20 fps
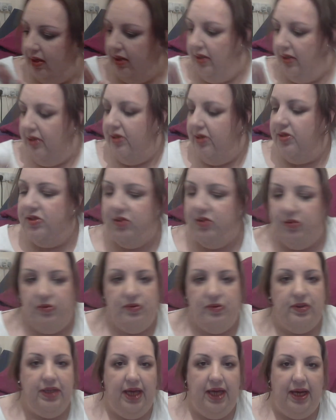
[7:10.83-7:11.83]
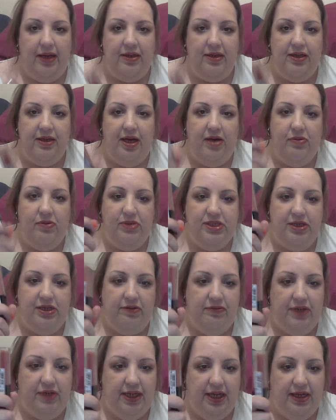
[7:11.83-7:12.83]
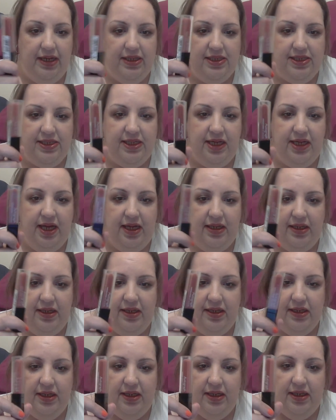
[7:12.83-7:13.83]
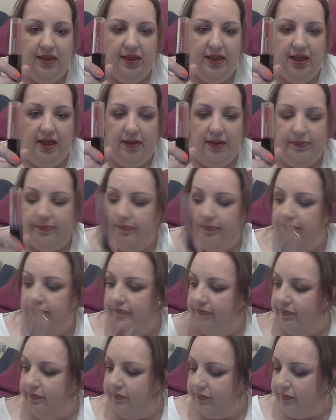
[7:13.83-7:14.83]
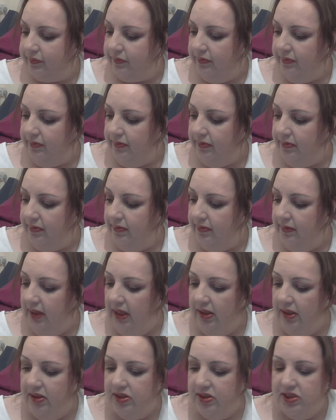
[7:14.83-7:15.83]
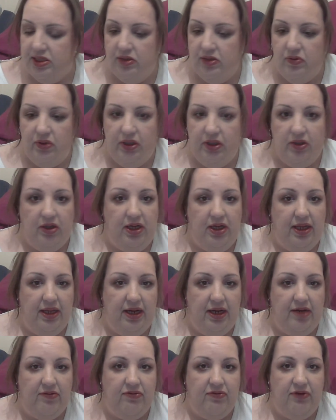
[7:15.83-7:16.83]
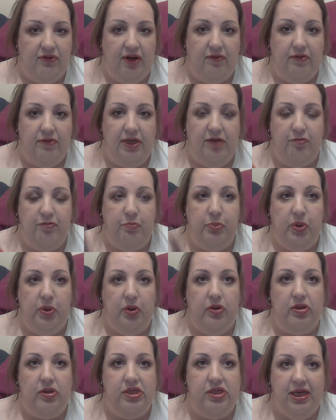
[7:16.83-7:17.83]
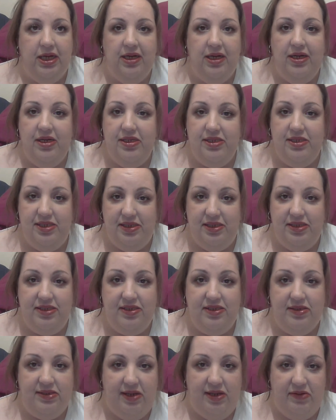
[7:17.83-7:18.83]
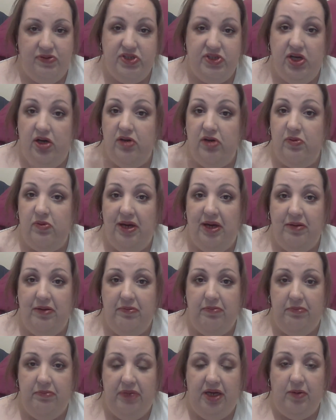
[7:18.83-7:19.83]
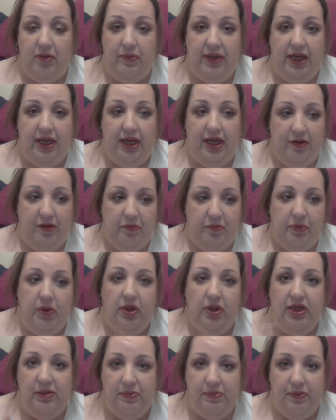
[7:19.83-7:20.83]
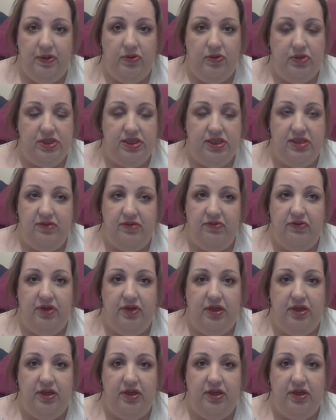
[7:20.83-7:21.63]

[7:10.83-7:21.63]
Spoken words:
So yeah, I would definitely get this again, and it's the only colour that I've found. I mean, I've bought, since I've started wearing makeup again, I've bought loads of different